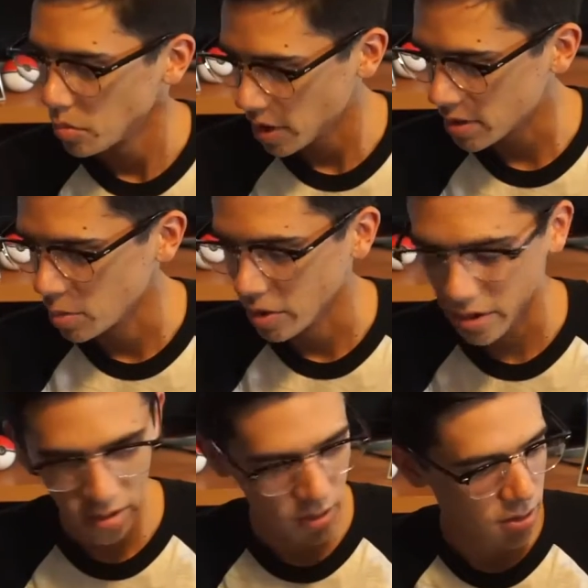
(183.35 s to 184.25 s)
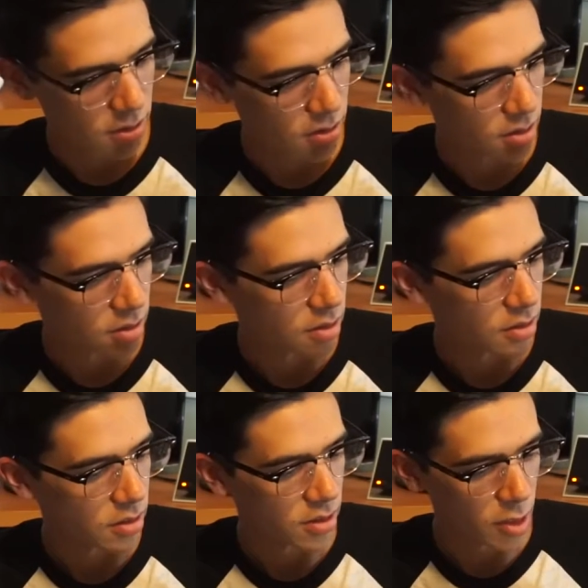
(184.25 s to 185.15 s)
Press the button.
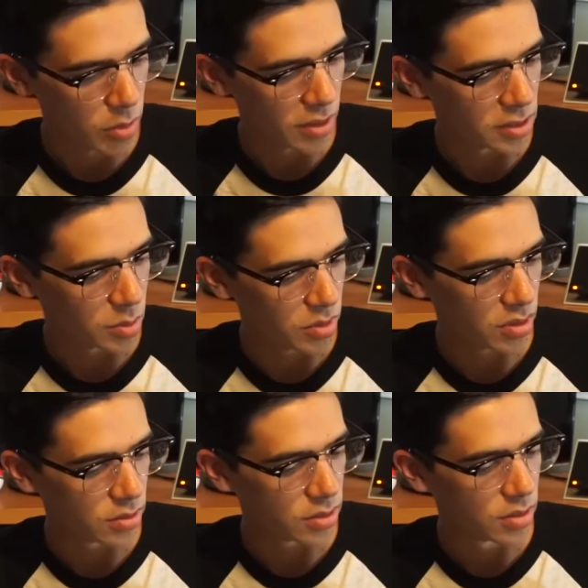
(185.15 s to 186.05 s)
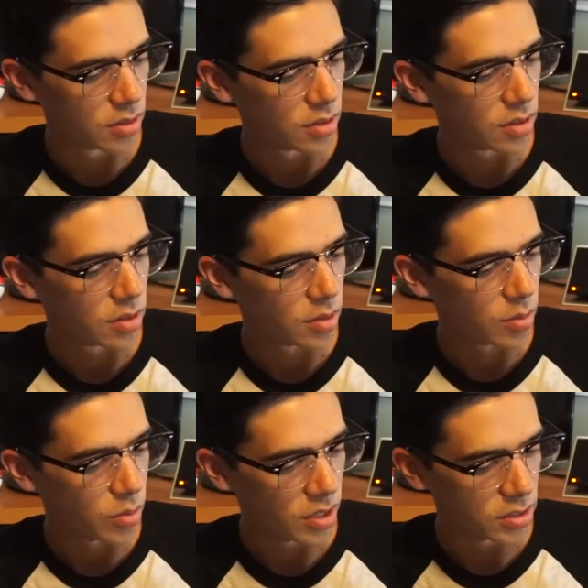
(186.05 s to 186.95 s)
Go Plus appears.
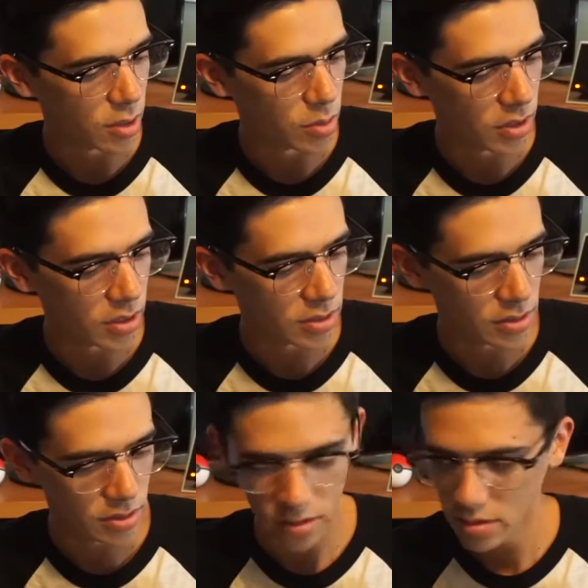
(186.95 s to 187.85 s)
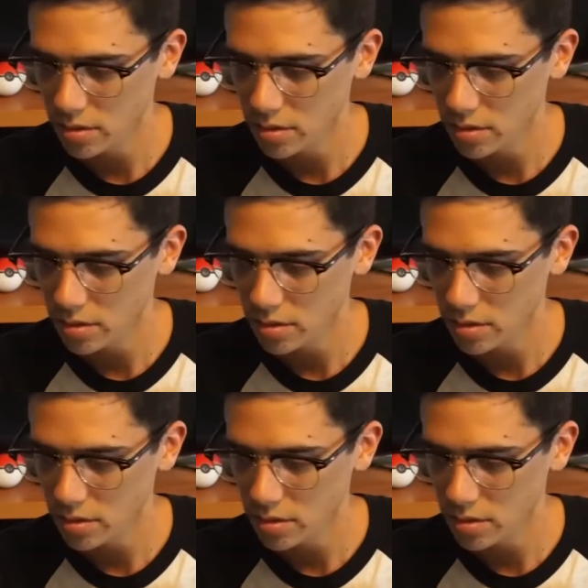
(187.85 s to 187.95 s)
Press Go Plus.